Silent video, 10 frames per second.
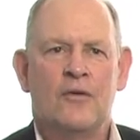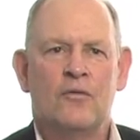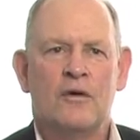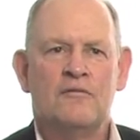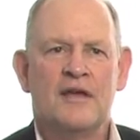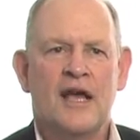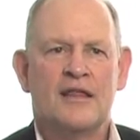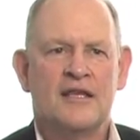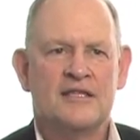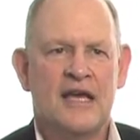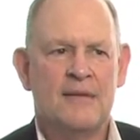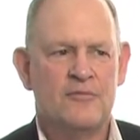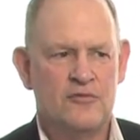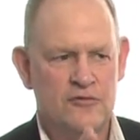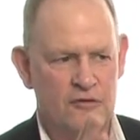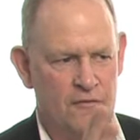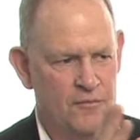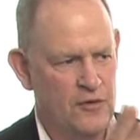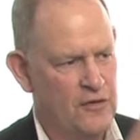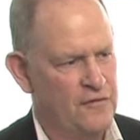Would we get the same sort
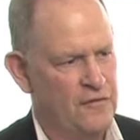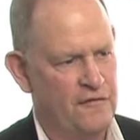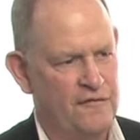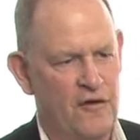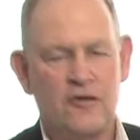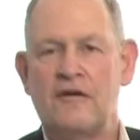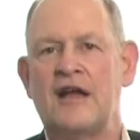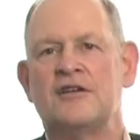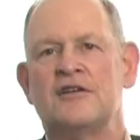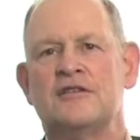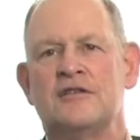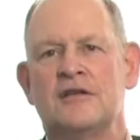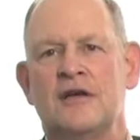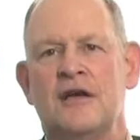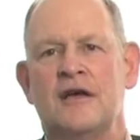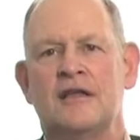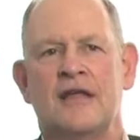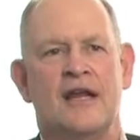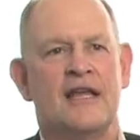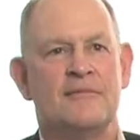of beautiful photo etches
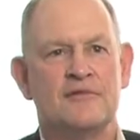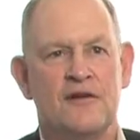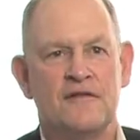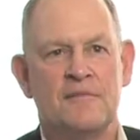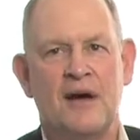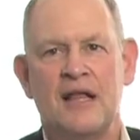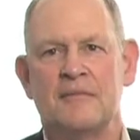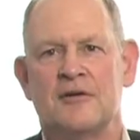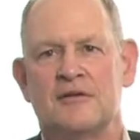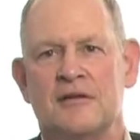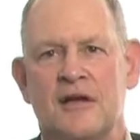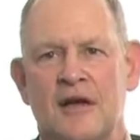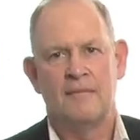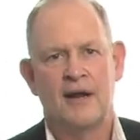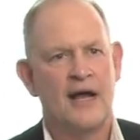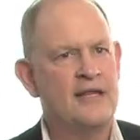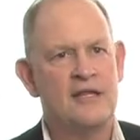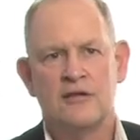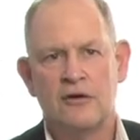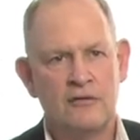that he observed in polymers? But I
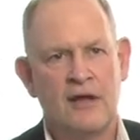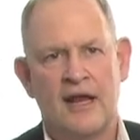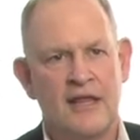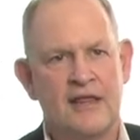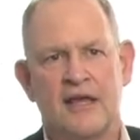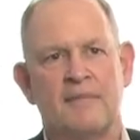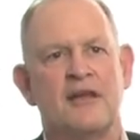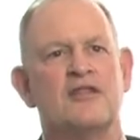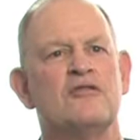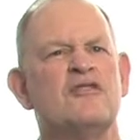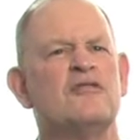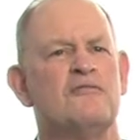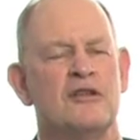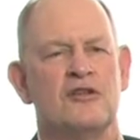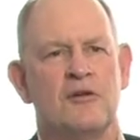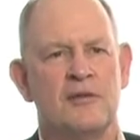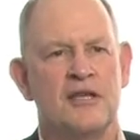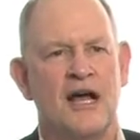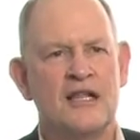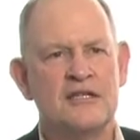didn't know anything about the real
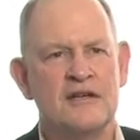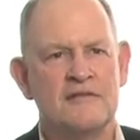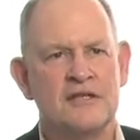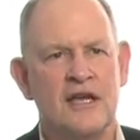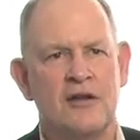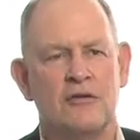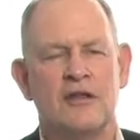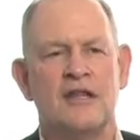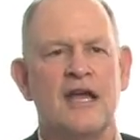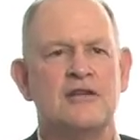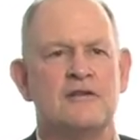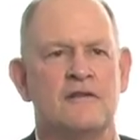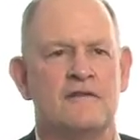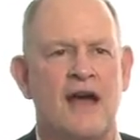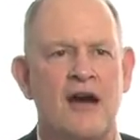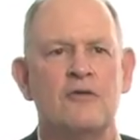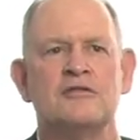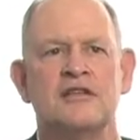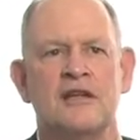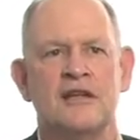dermatology of skin or the nature of
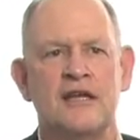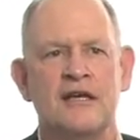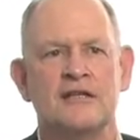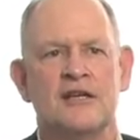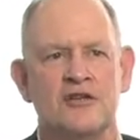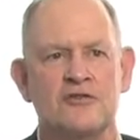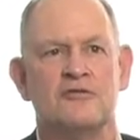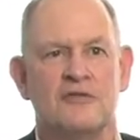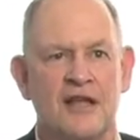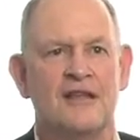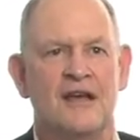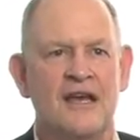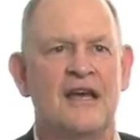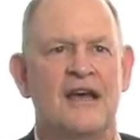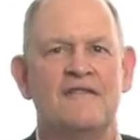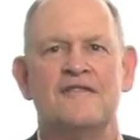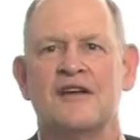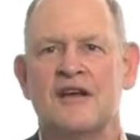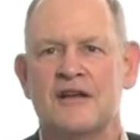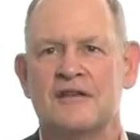how skin heals. I just knew that if
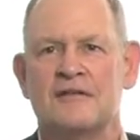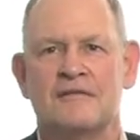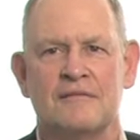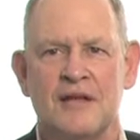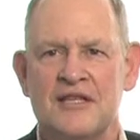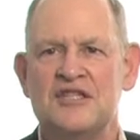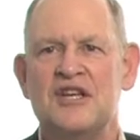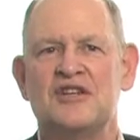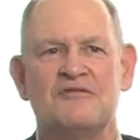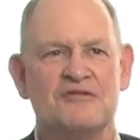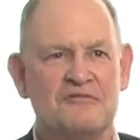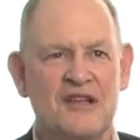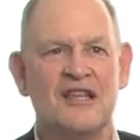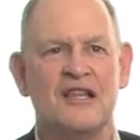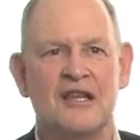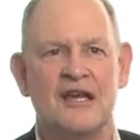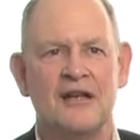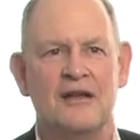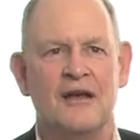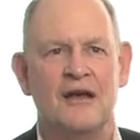the incision was really
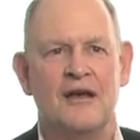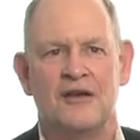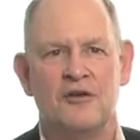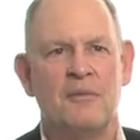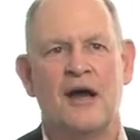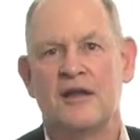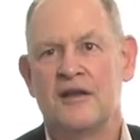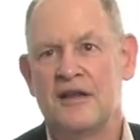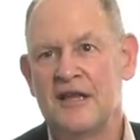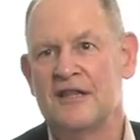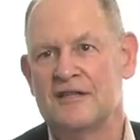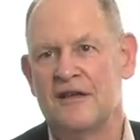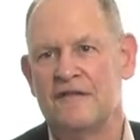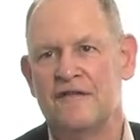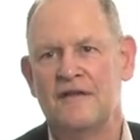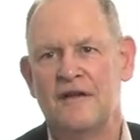clean, your body could heal itself.